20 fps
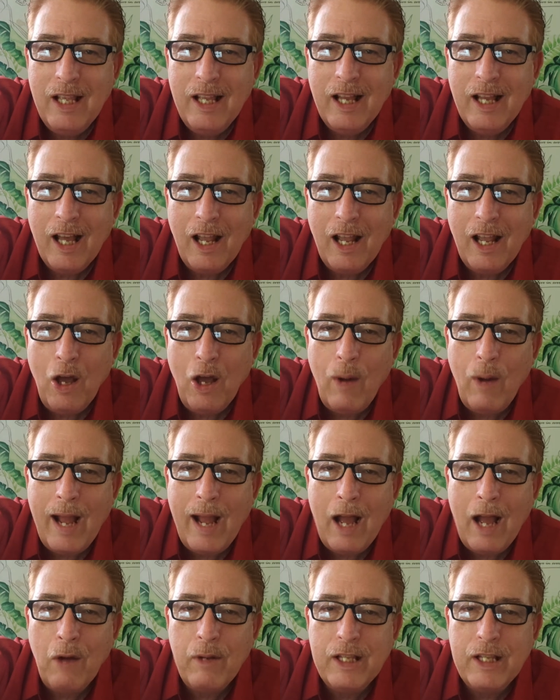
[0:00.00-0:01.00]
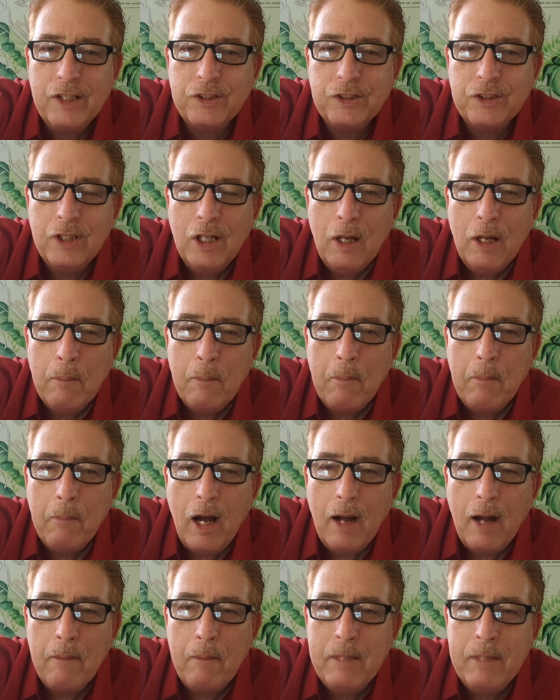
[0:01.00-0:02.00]
Hello, how is
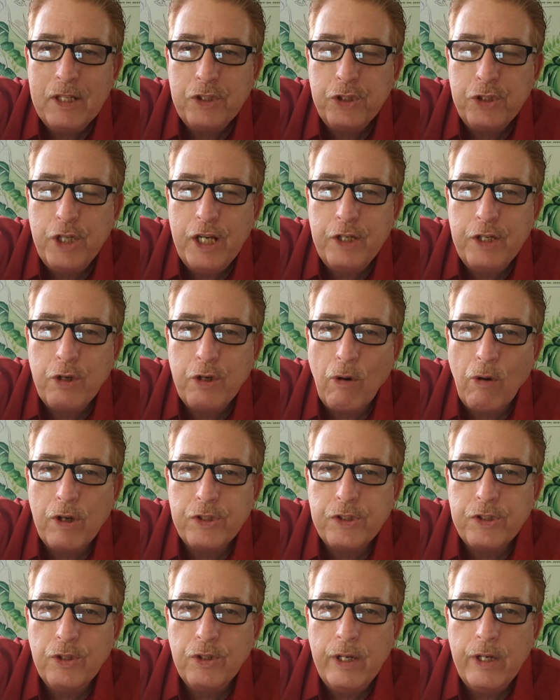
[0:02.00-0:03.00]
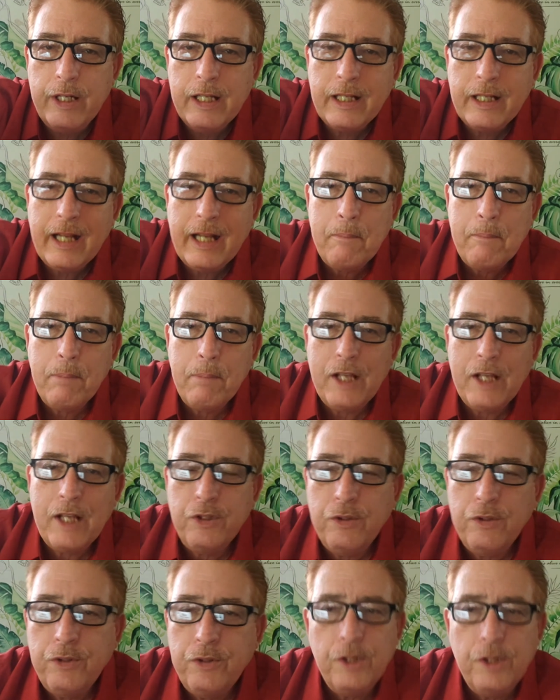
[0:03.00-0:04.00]
Miss Chi Torres doing? God bless
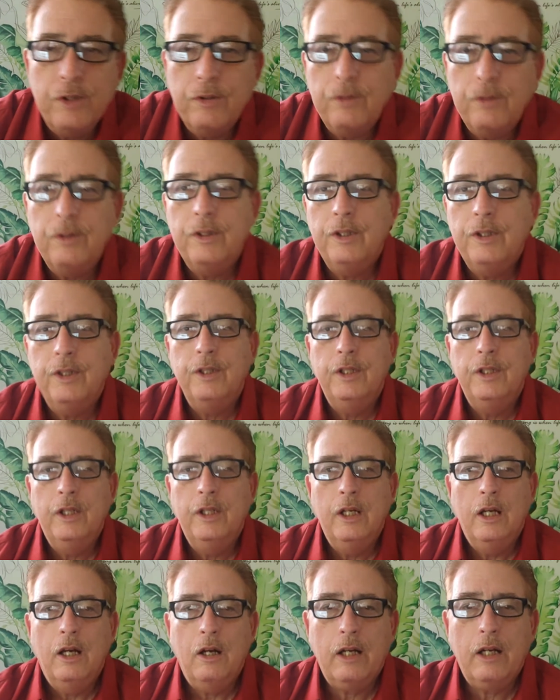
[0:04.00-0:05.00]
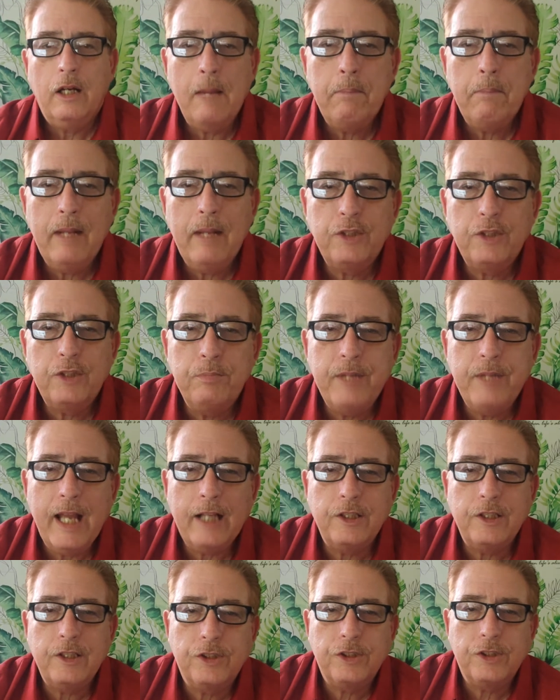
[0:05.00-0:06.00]
you, too. God bless from
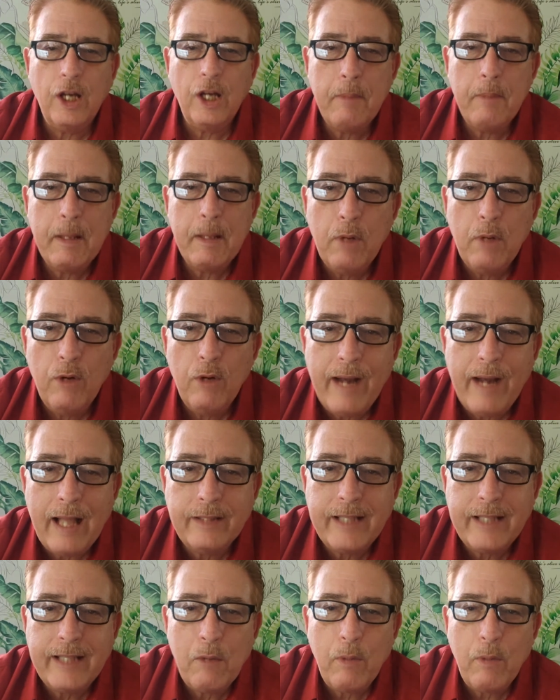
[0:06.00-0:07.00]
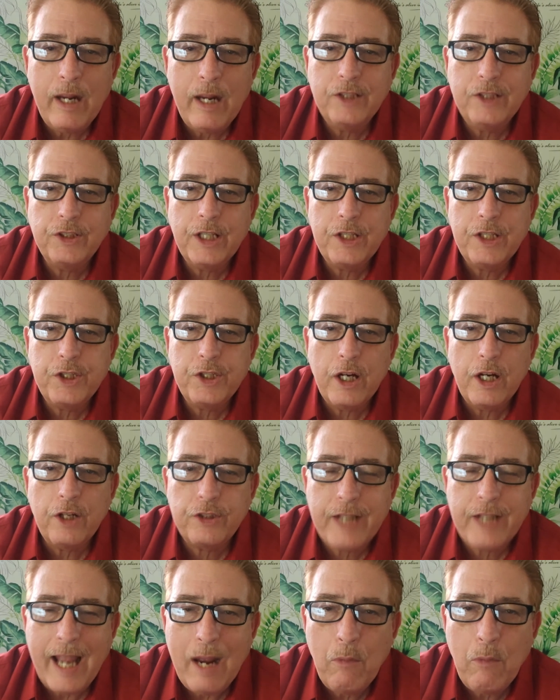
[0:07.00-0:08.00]
Texas. Going to be moving out that way in 6 years.
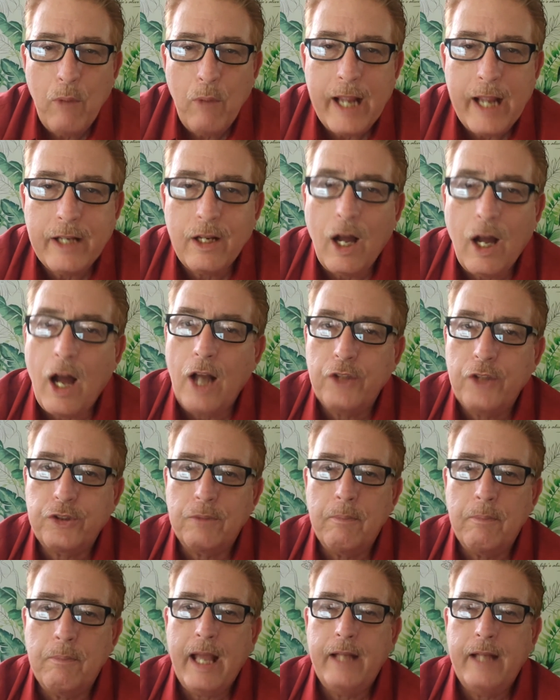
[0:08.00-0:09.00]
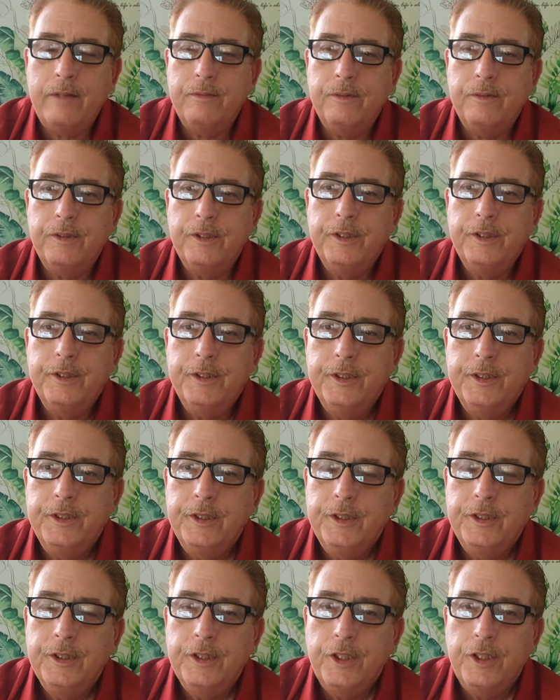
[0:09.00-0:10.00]
Can't wait. Awesome, man.
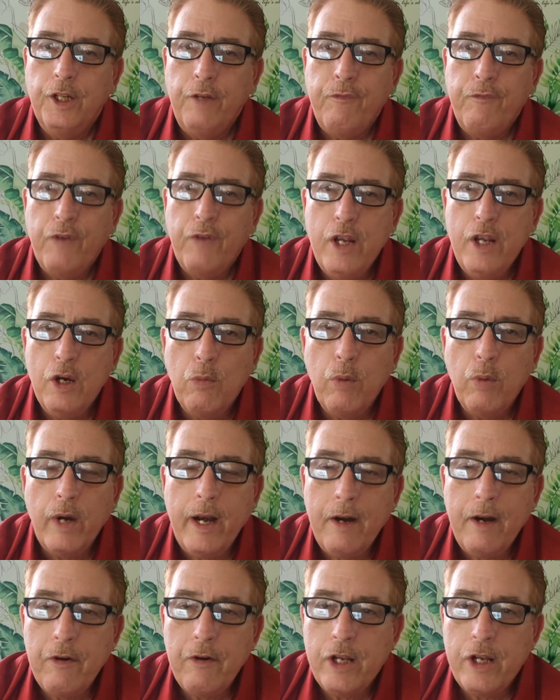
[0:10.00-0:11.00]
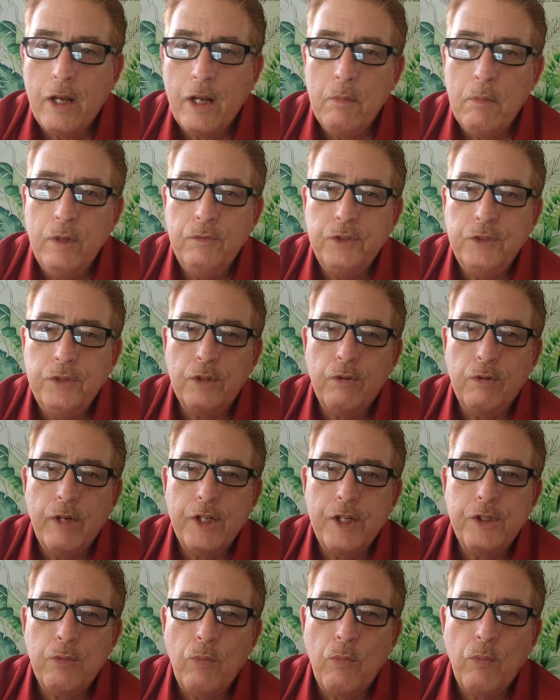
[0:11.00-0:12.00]
Good for you. Whatever you're going to move to,
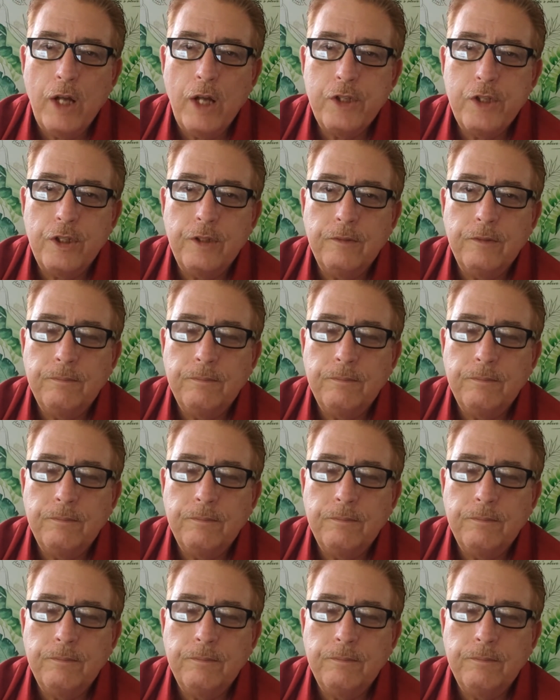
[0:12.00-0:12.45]
Christian Watcher.